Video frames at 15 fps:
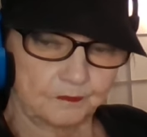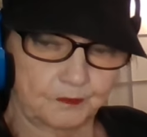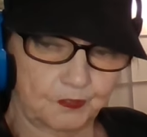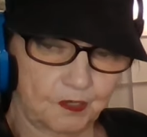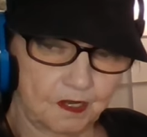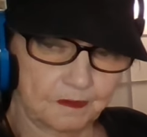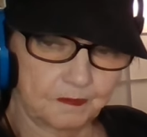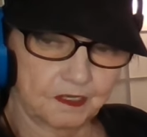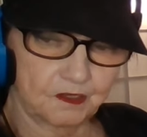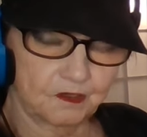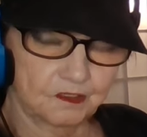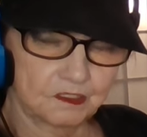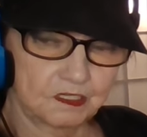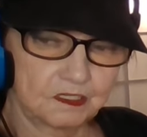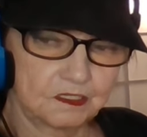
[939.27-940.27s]

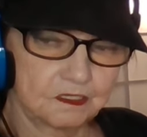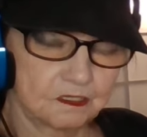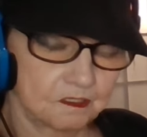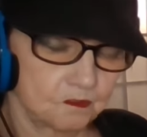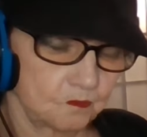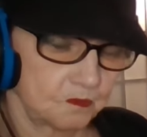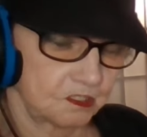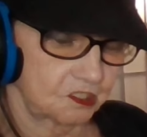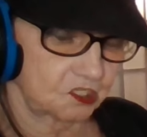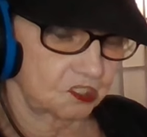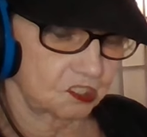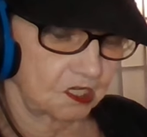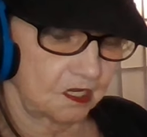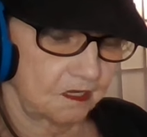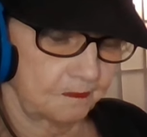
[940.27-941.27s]
Primarily, it will
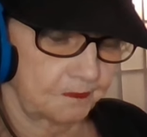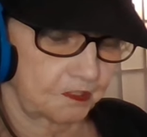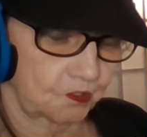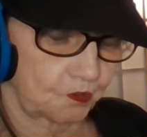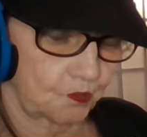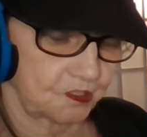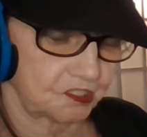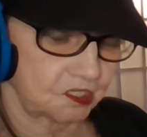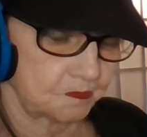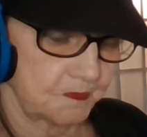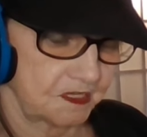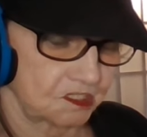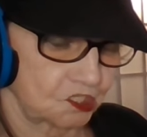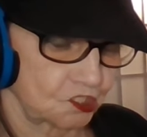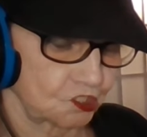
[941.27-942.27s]
stop
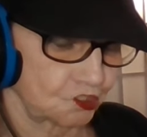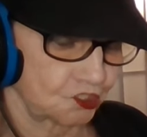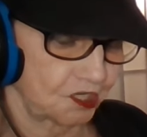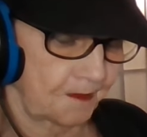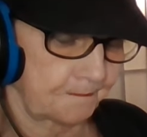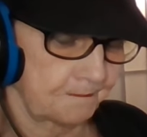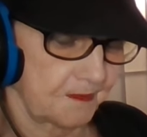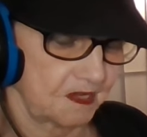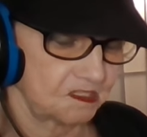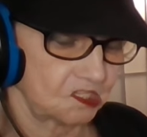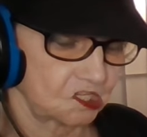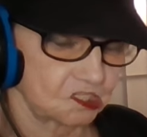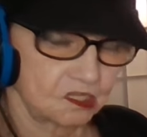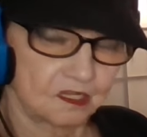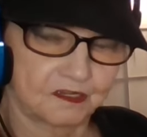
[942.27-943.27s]
Christmas
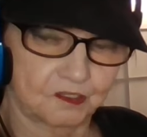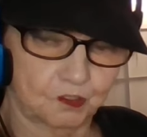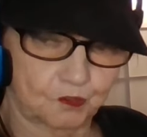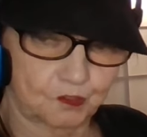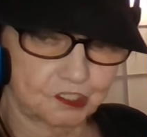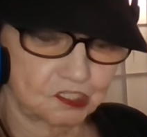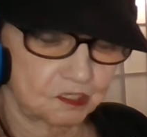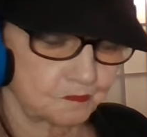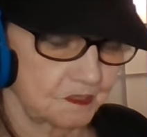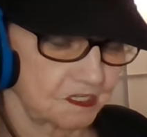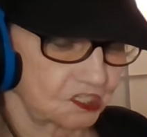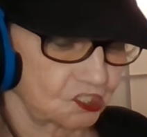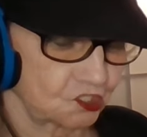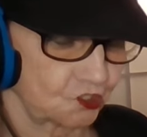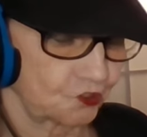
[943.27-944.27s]
shipments like Christmas